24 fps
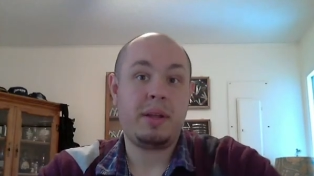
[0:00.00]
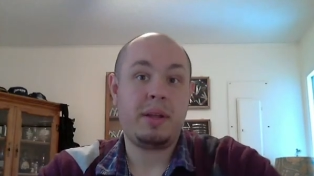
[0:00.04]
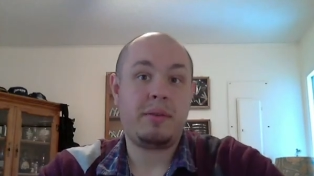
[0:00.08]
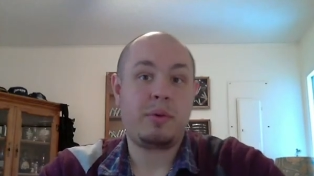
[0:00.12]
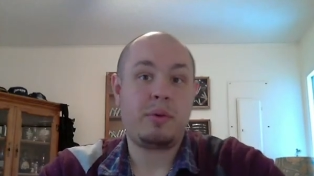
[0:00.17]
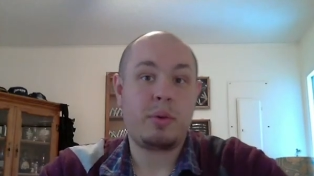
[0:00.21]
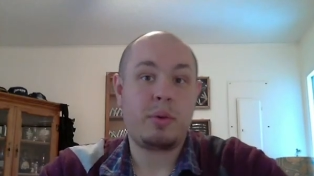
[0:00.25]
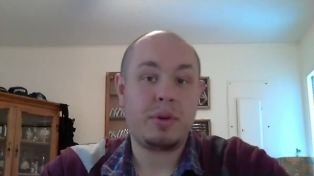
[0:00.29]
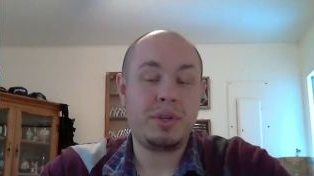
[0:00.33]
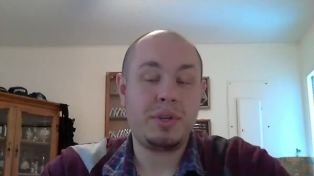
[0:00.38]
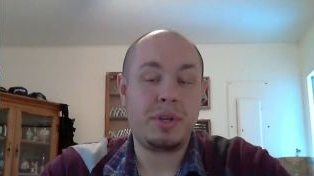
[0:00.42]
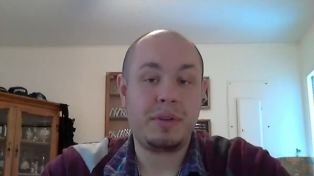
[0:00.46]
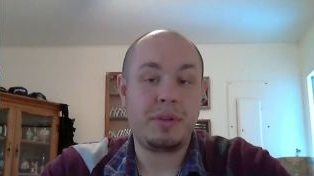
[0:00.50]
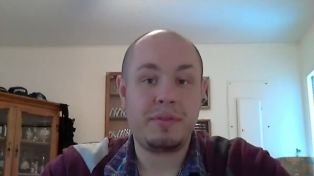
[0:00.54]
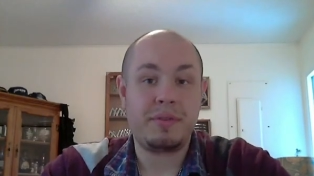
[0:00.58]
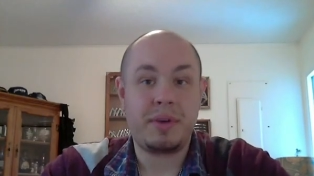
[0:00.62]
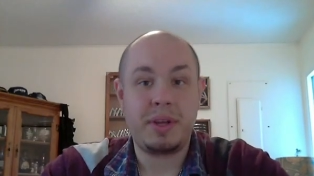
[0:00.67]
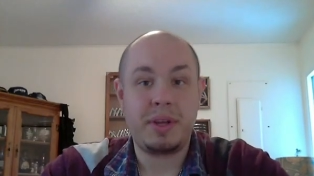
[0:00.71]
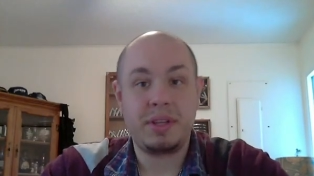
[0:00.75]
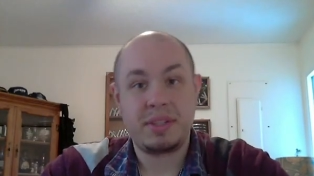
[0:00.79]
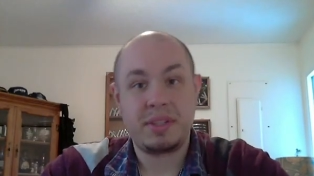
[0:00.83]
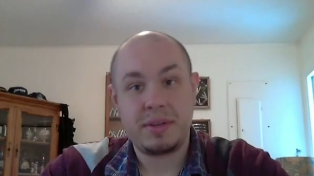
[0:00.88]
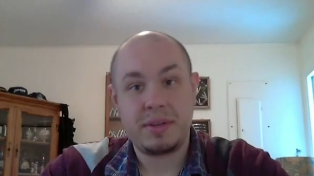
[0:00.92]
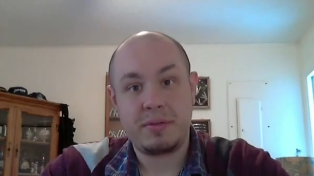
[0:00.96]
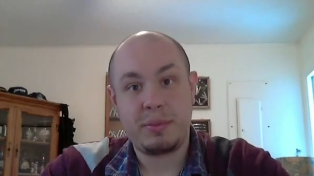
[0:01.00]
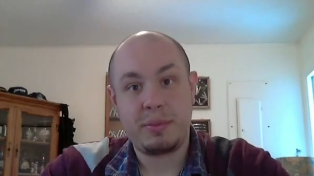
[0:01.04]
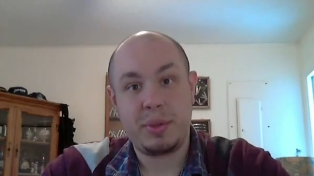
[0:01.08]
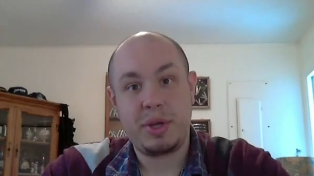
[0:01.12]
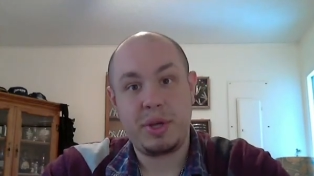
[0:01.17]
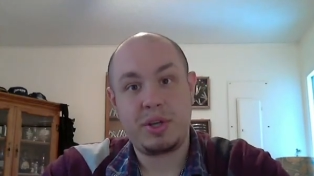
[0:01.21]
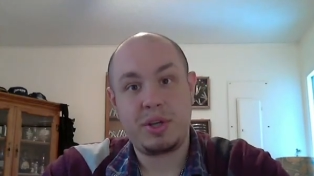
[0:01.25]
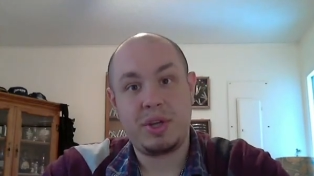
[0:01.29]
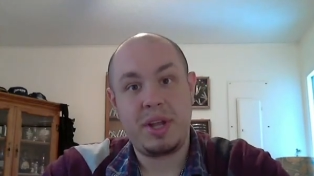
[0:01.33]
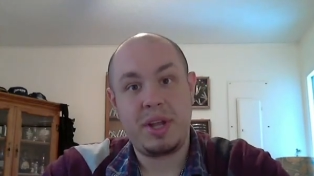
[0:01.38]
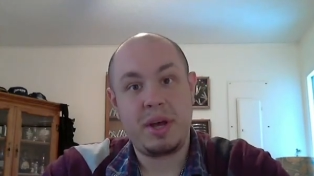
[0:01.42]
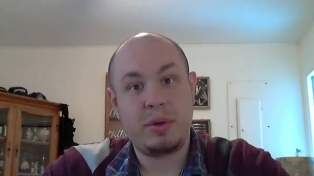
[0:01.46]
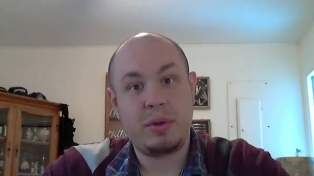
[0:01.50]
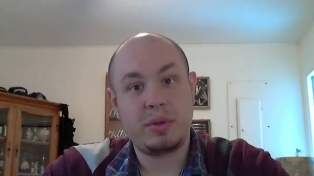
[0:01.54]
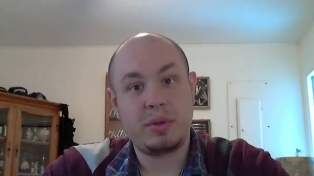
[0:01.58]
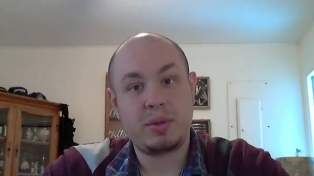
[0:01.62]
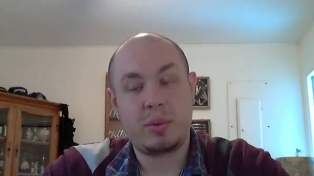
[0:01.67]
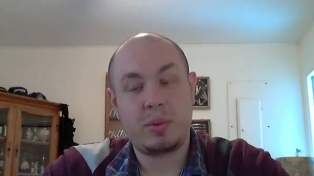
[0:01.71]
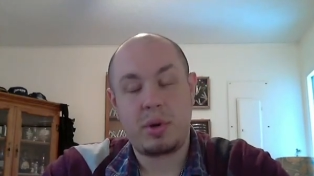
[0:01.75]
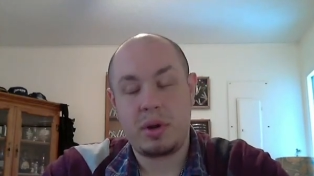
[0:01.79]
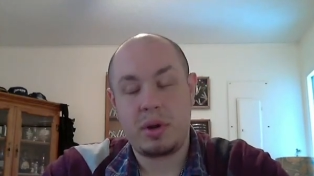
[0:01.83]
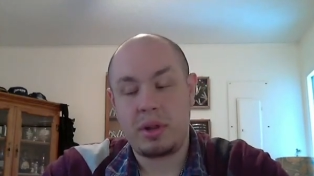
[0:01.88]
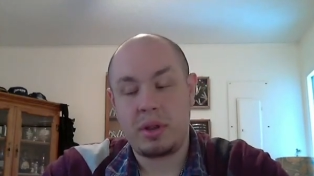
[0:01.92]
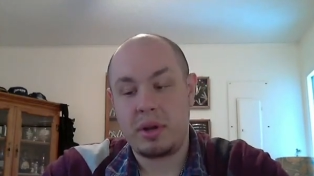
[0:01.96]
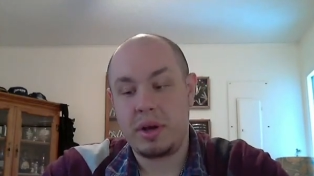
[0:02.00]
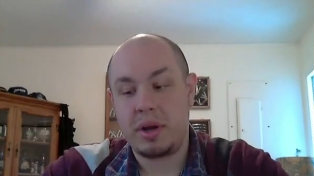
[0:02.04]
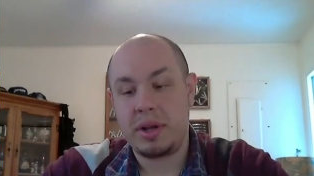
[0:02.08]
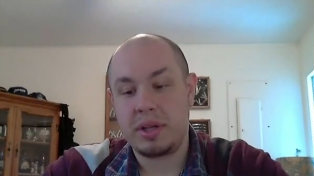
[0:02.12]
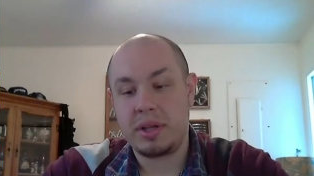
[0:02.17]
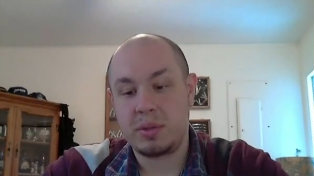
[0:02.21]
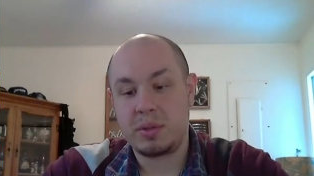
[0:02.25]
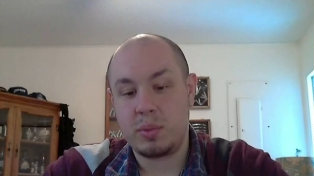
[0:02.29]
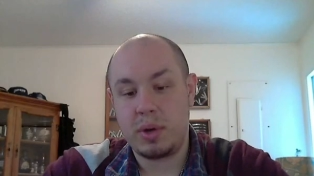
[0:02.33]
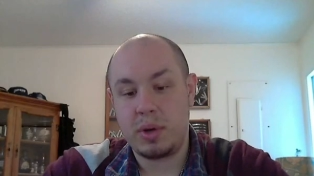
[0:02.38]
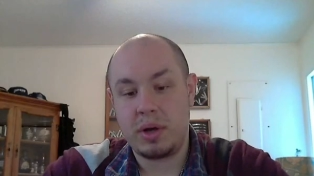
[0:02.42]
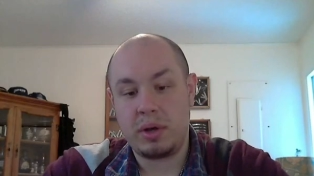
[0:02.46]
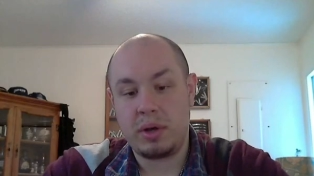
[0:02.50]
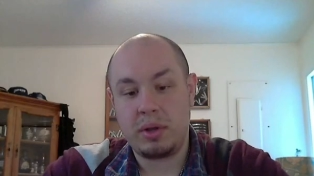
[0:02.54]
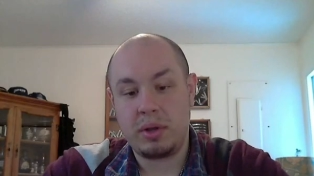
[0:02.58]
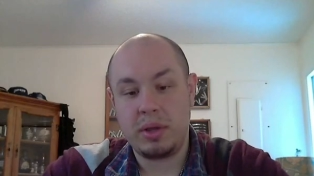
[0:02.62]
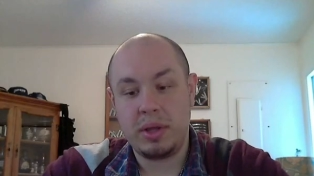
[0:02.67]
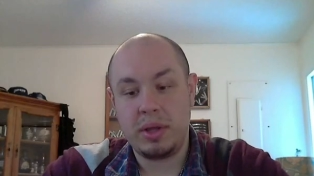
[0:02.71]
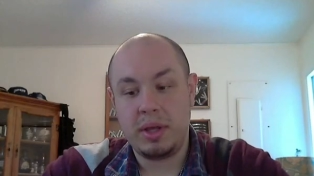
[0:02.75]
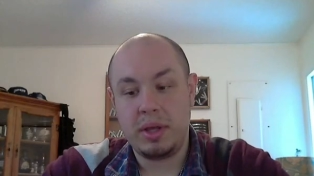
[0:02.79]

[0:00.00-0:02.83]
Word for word: Of course, you can find this information elsewhere online as well.